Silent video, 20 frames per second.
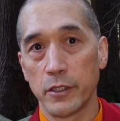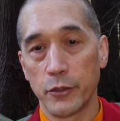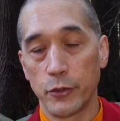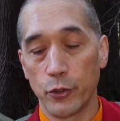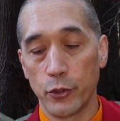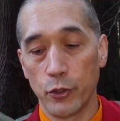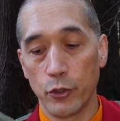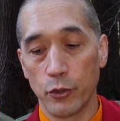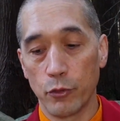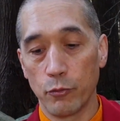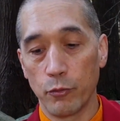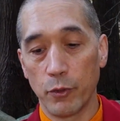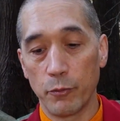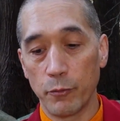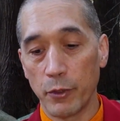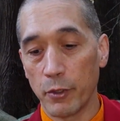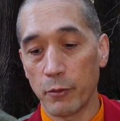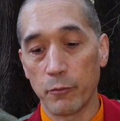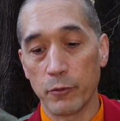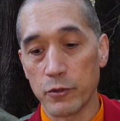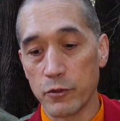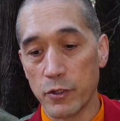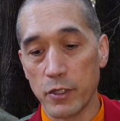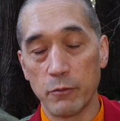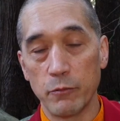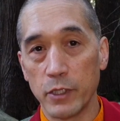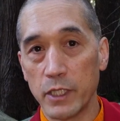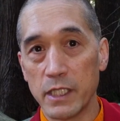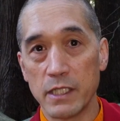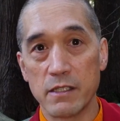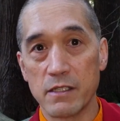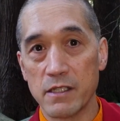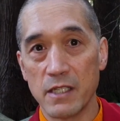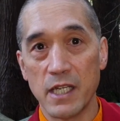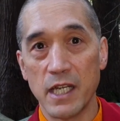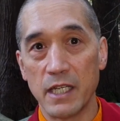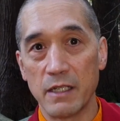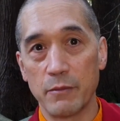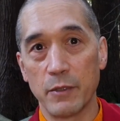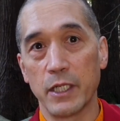You know, when we were on retreat, we didn't see
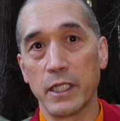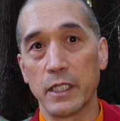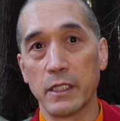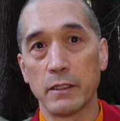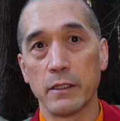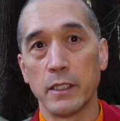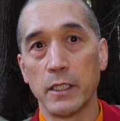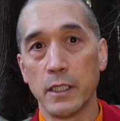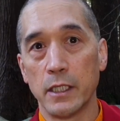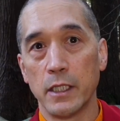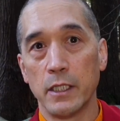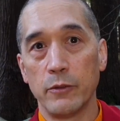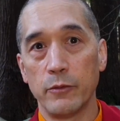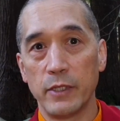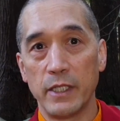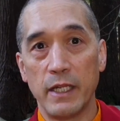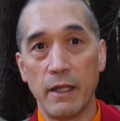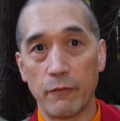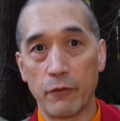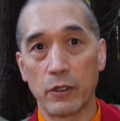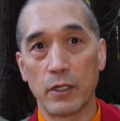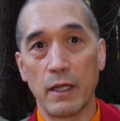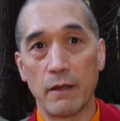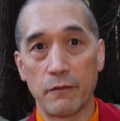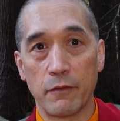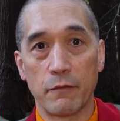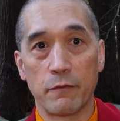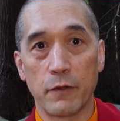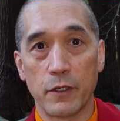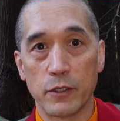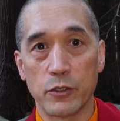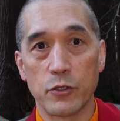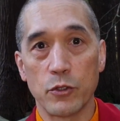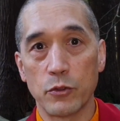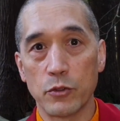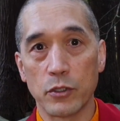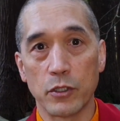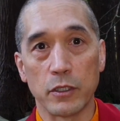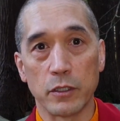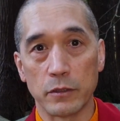anybody. We never left the front
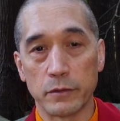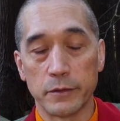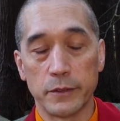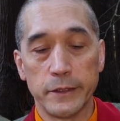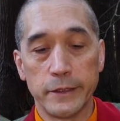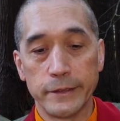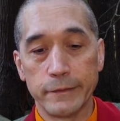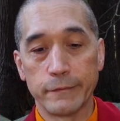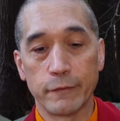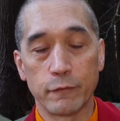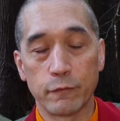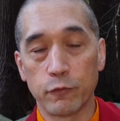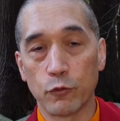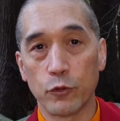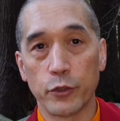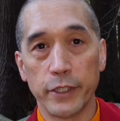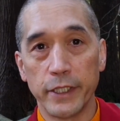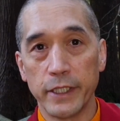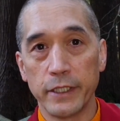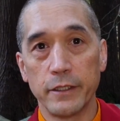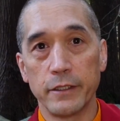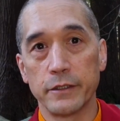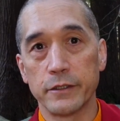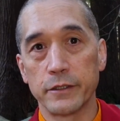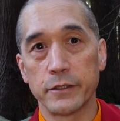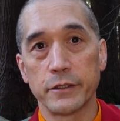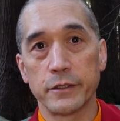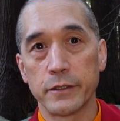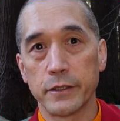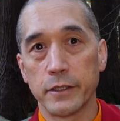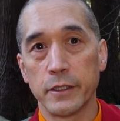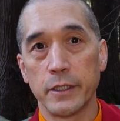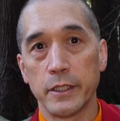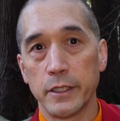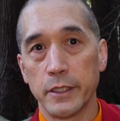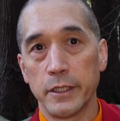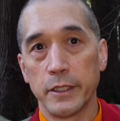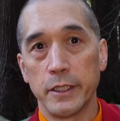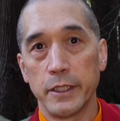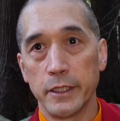door for 4 years.
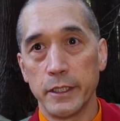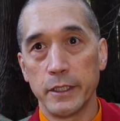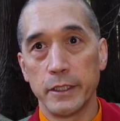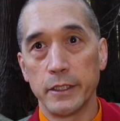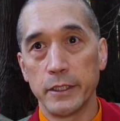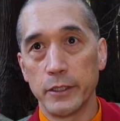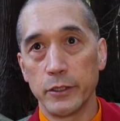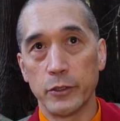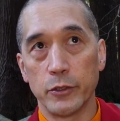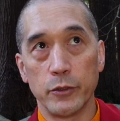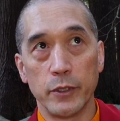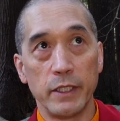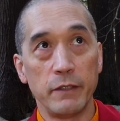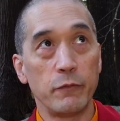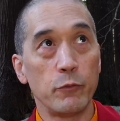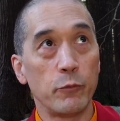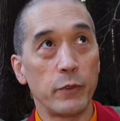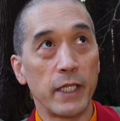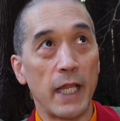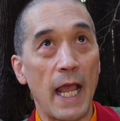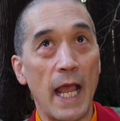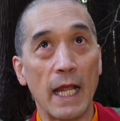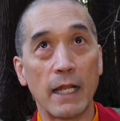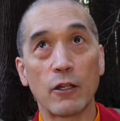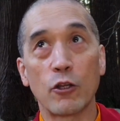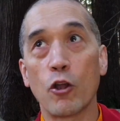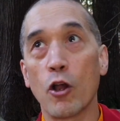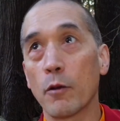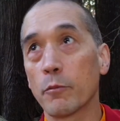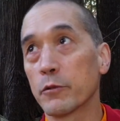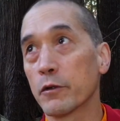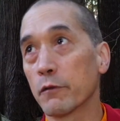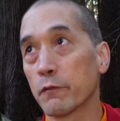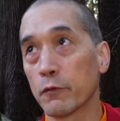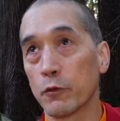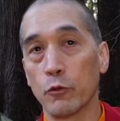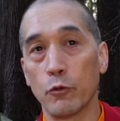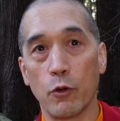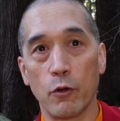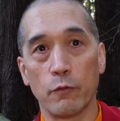You know, even when the helicopter
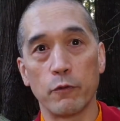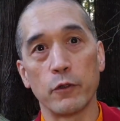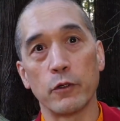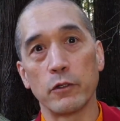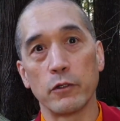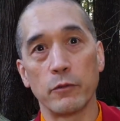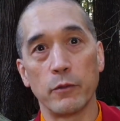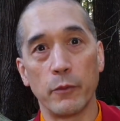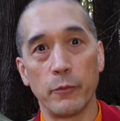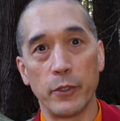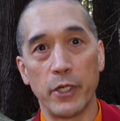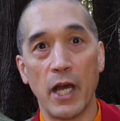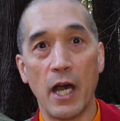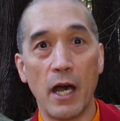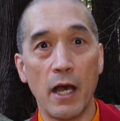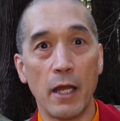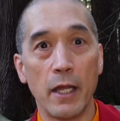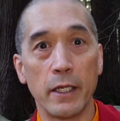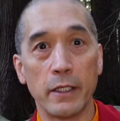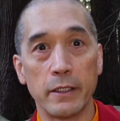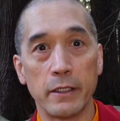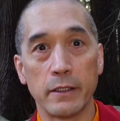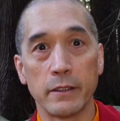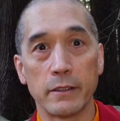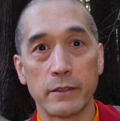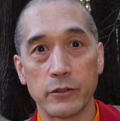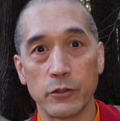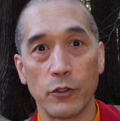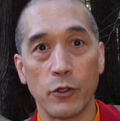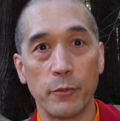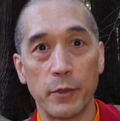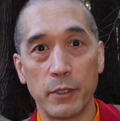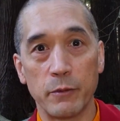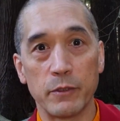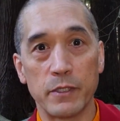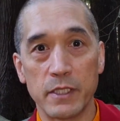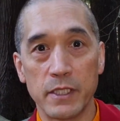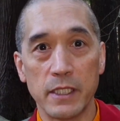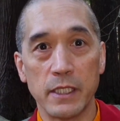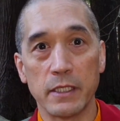flew over, we would hide so nobody
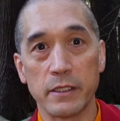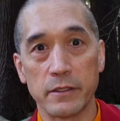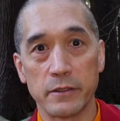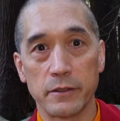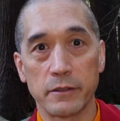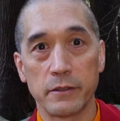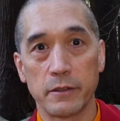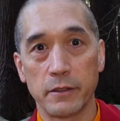would see us.